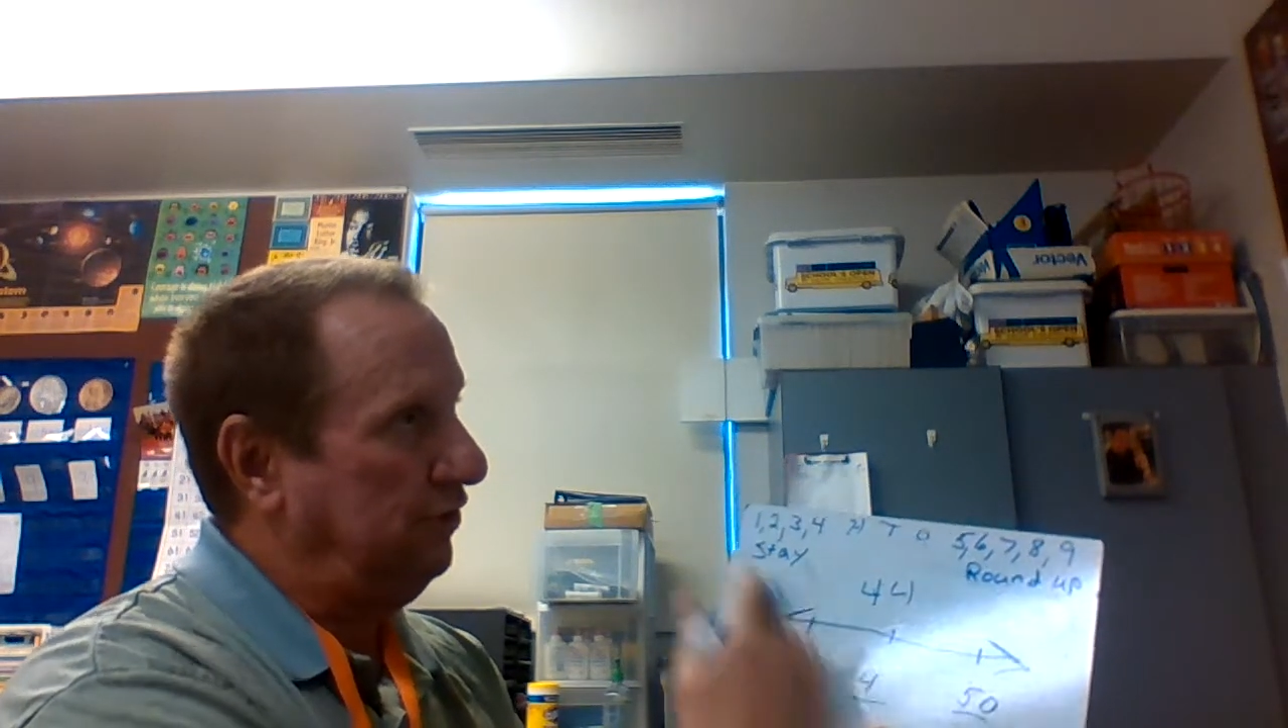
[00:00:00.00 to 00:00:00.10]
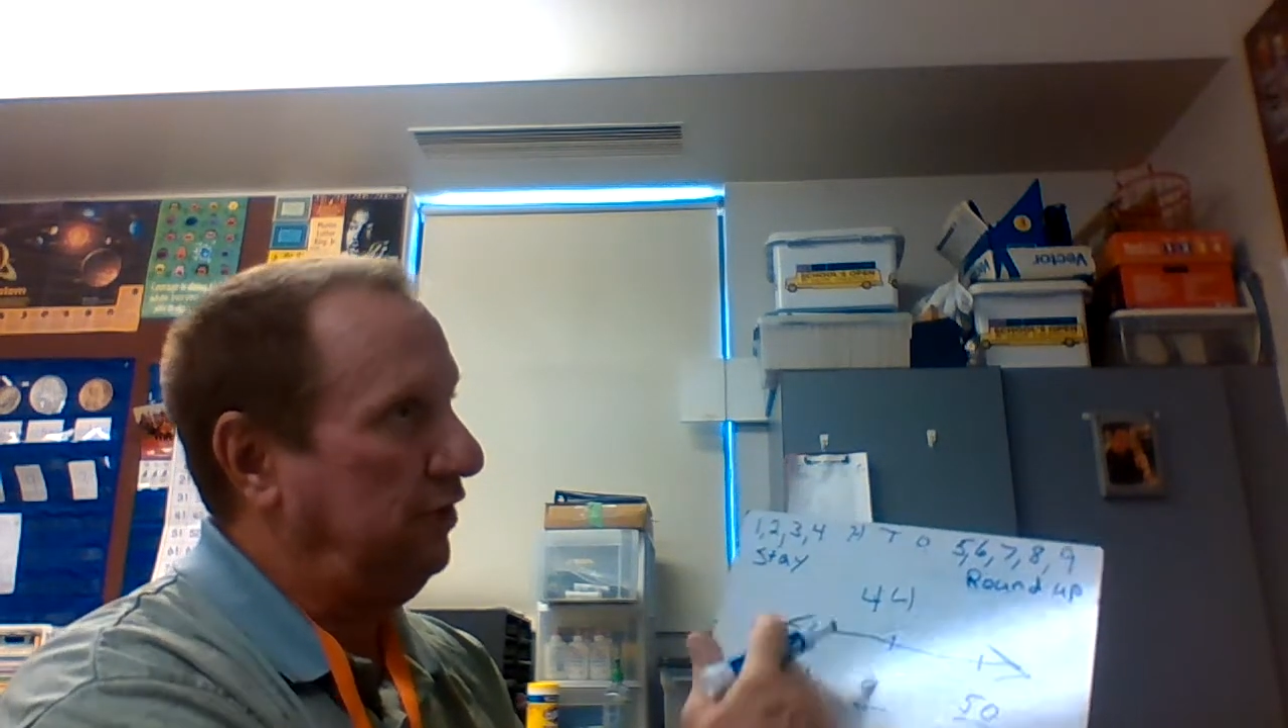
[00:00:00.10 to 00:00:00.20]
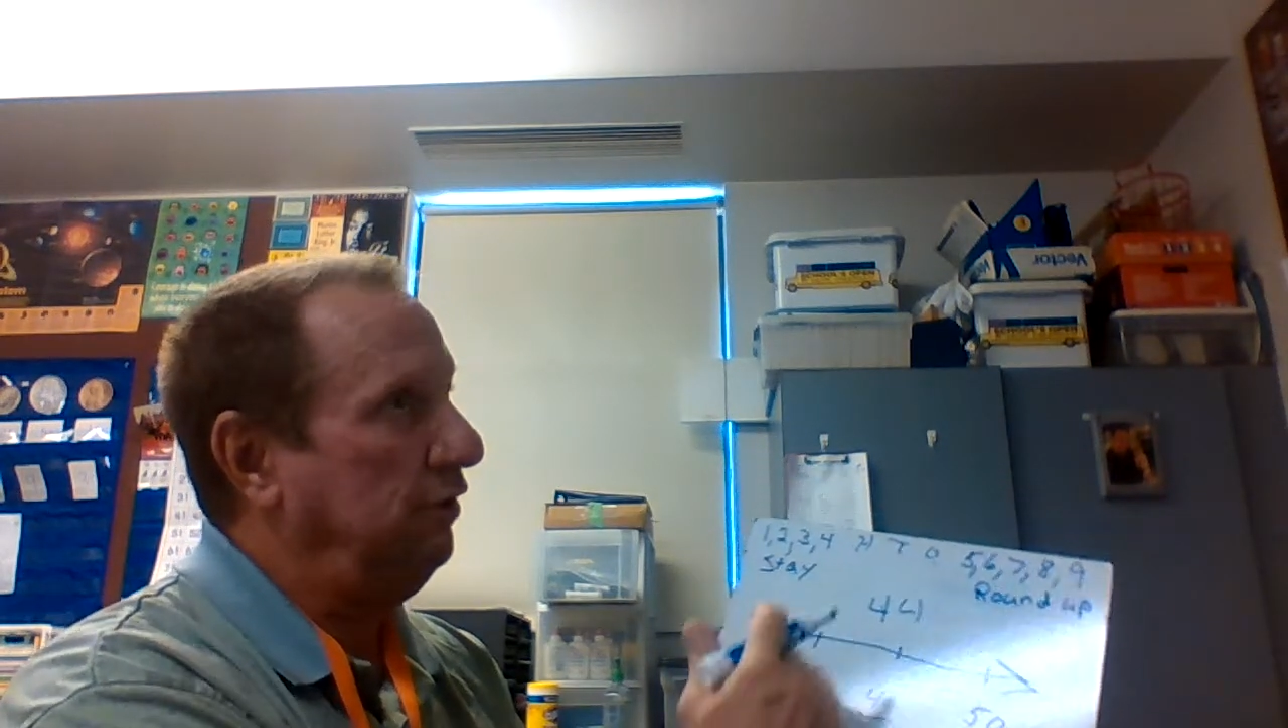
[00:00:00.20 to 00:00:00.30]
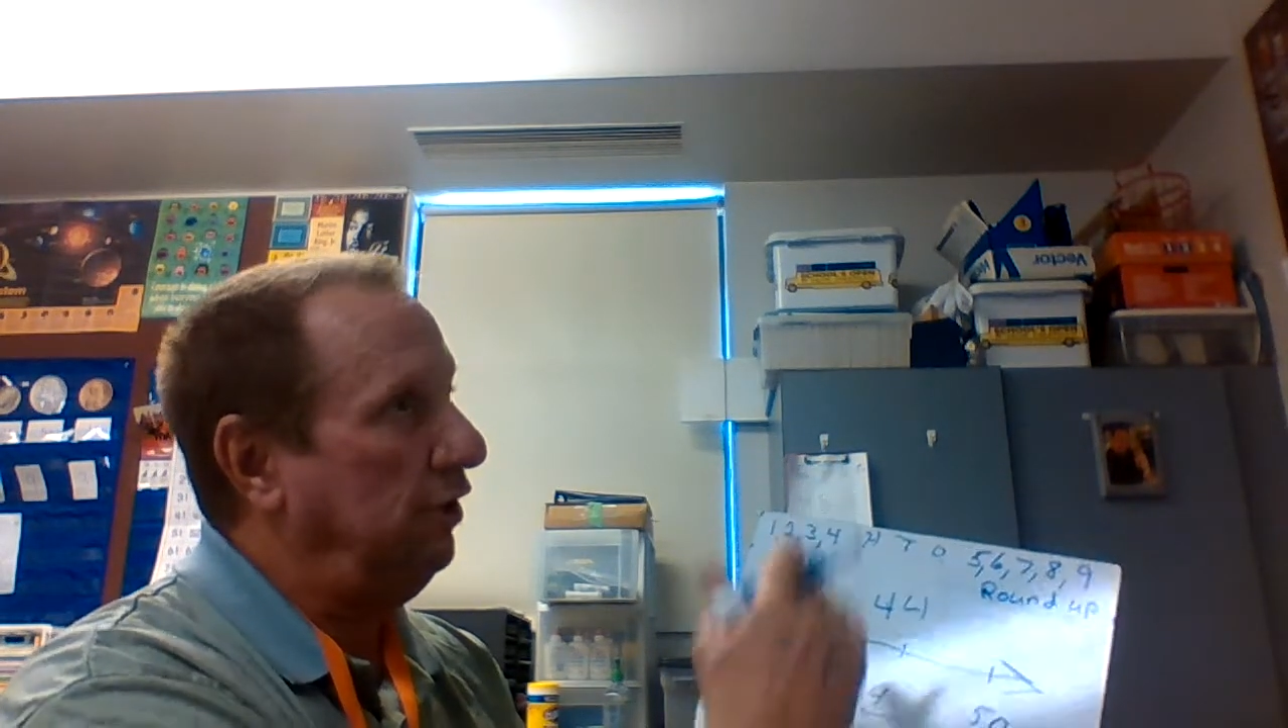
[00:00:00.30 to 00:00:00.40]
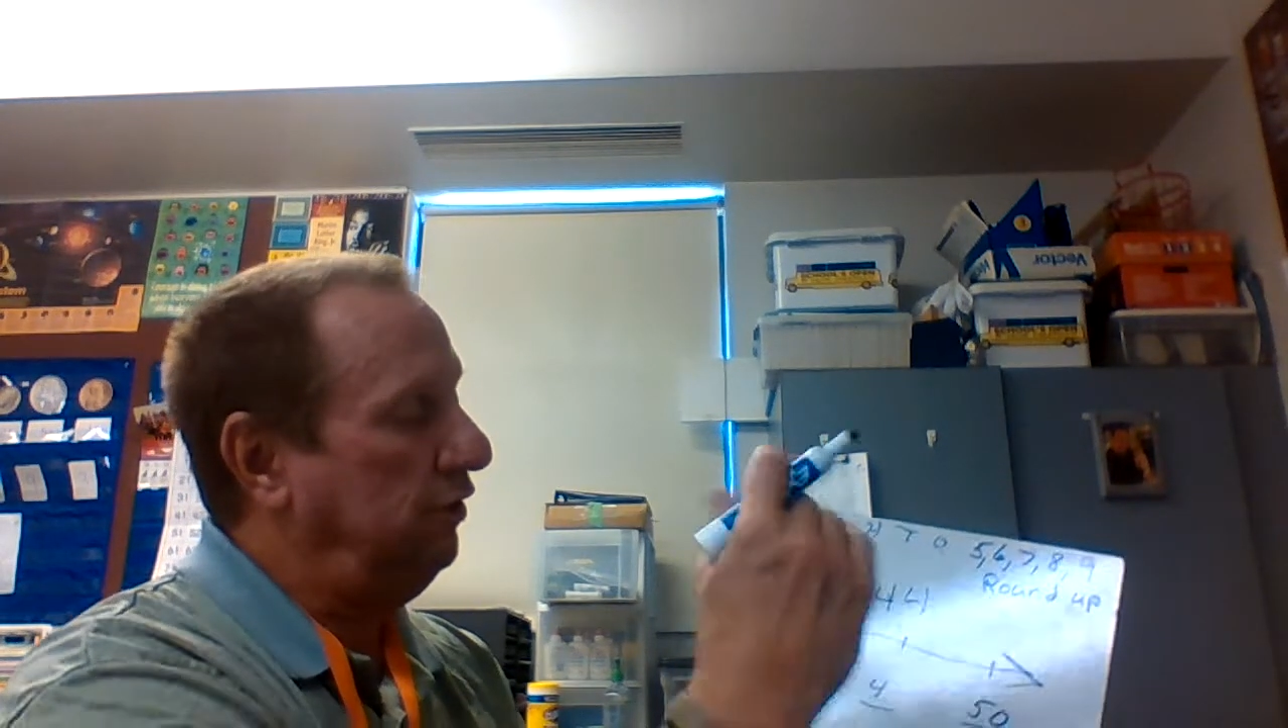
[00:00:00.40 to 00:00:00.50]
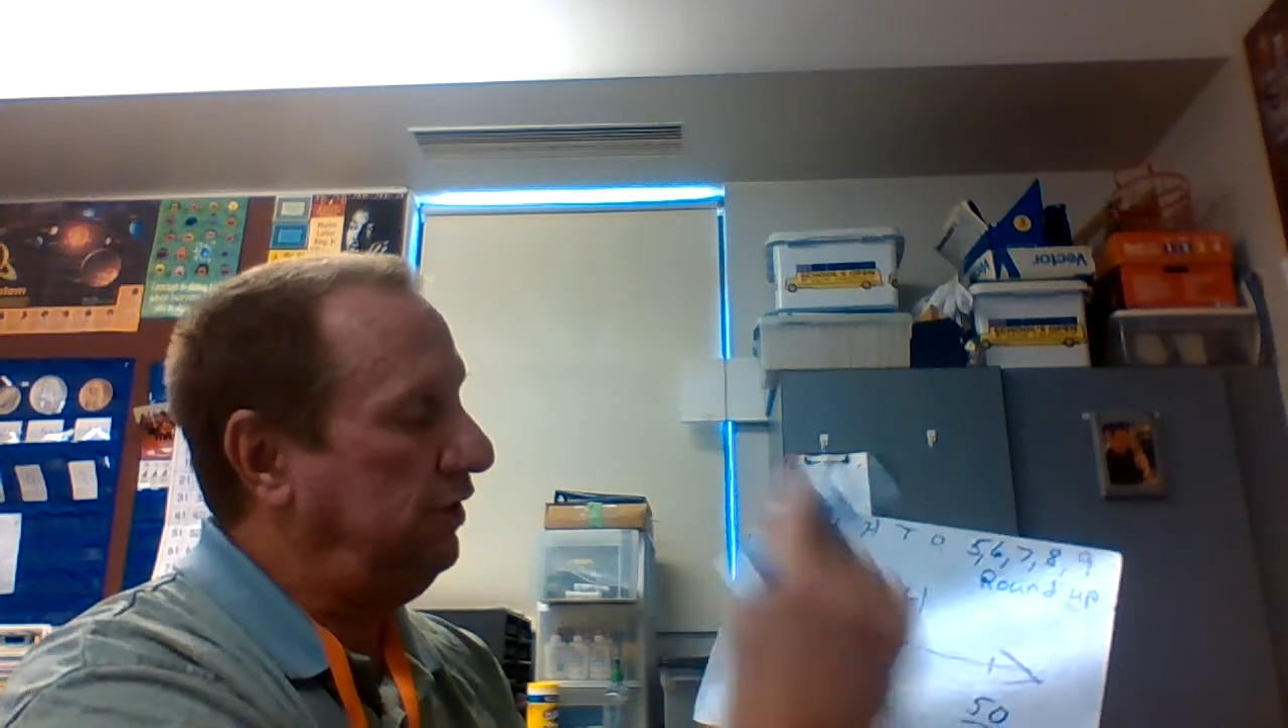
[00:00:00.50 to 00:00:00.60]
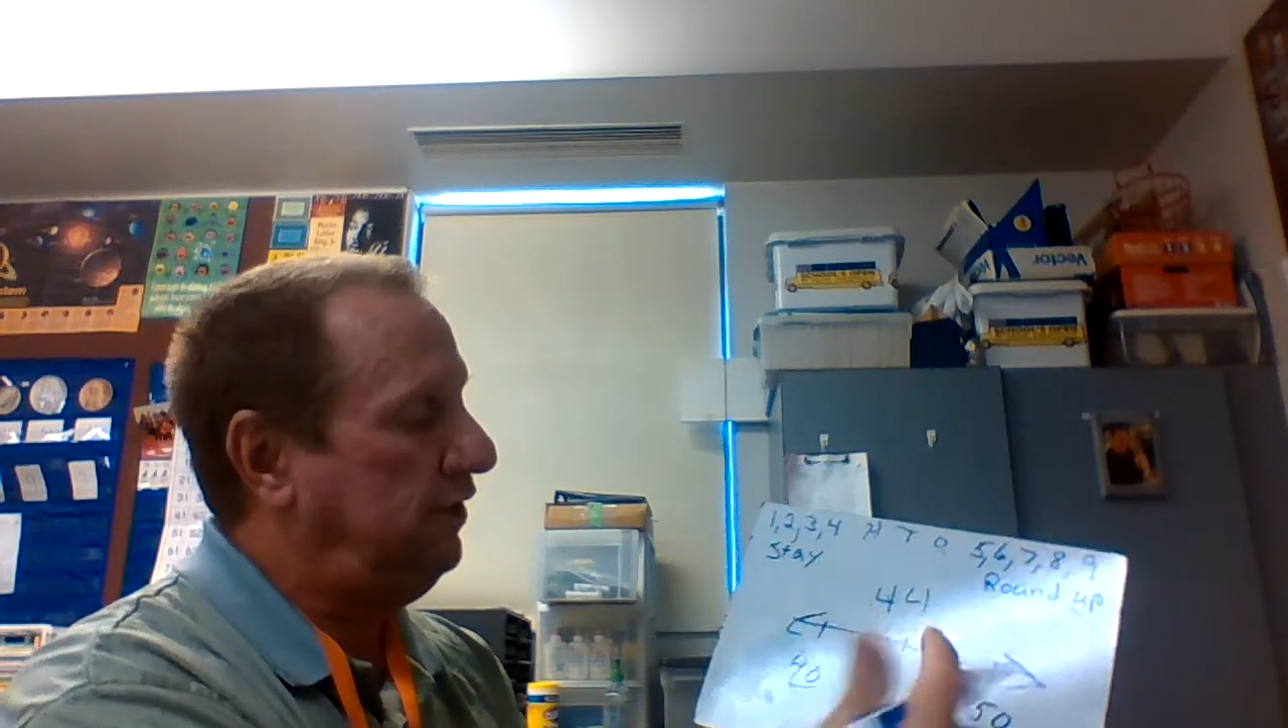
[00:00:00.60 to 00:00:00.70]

zero and